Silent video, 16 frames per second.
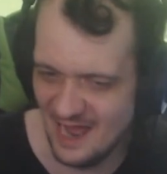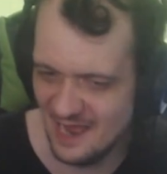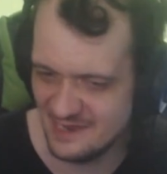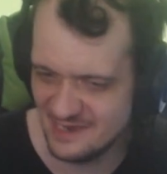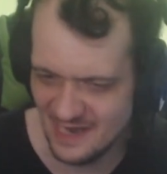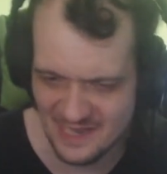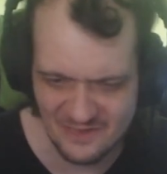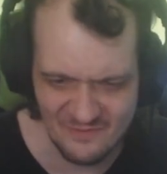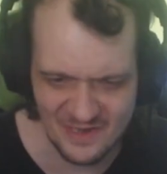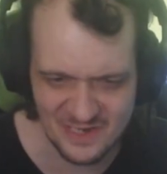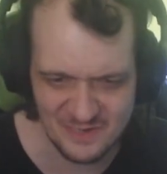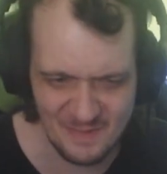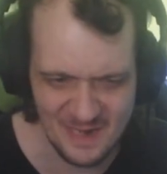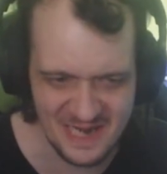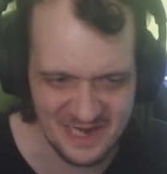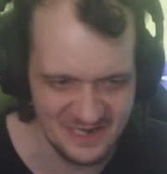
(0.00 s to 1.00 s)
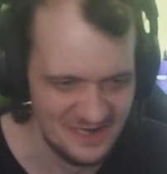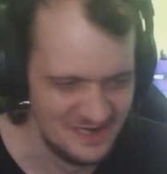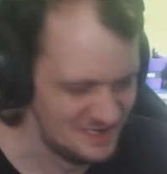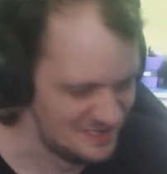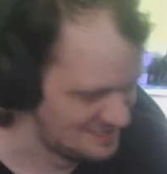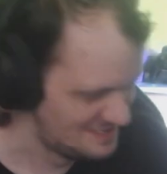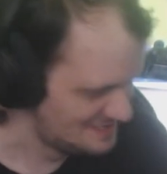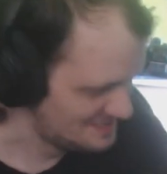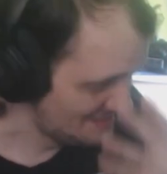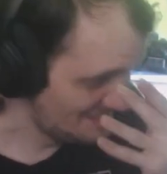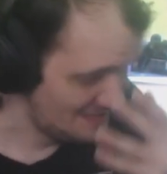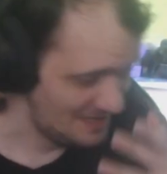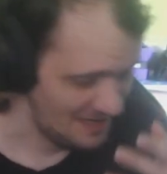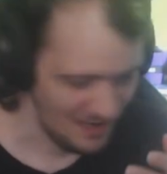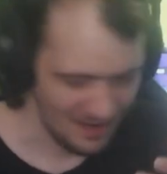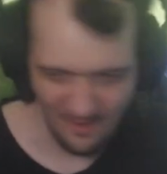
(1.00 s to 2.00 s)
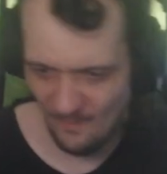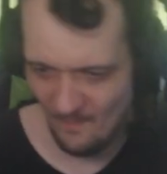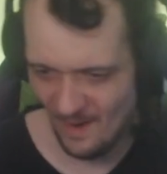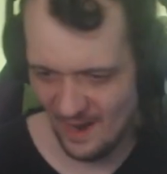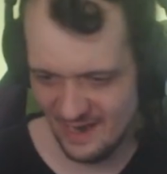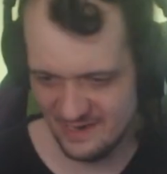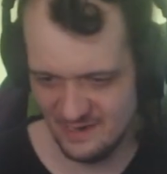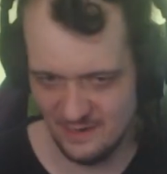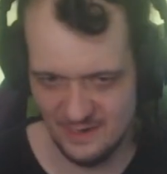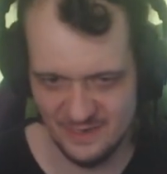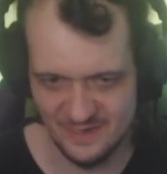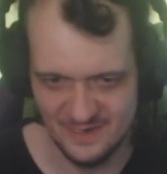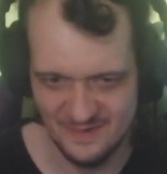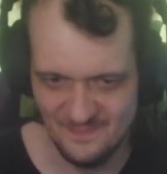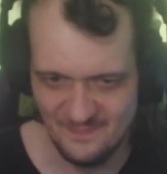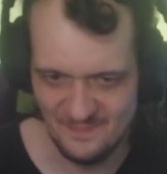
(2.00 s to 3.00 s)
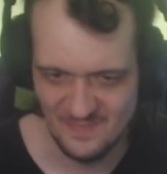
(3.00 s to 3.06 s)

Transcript: I can't even speak! Oh my god.